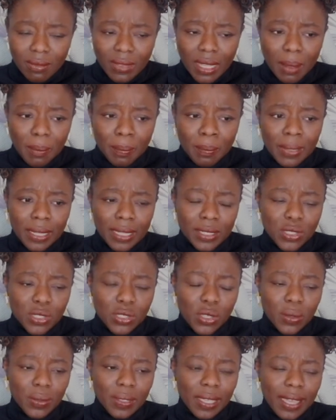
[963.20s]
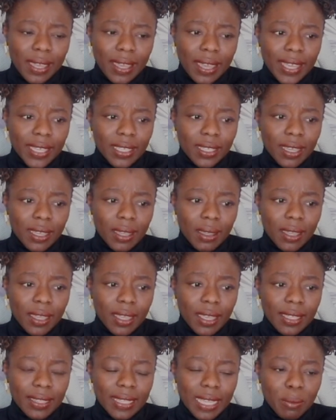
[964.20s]
And so
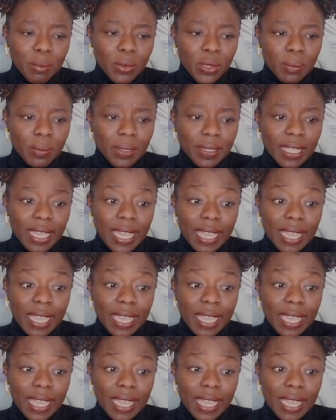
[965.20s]
in that moment,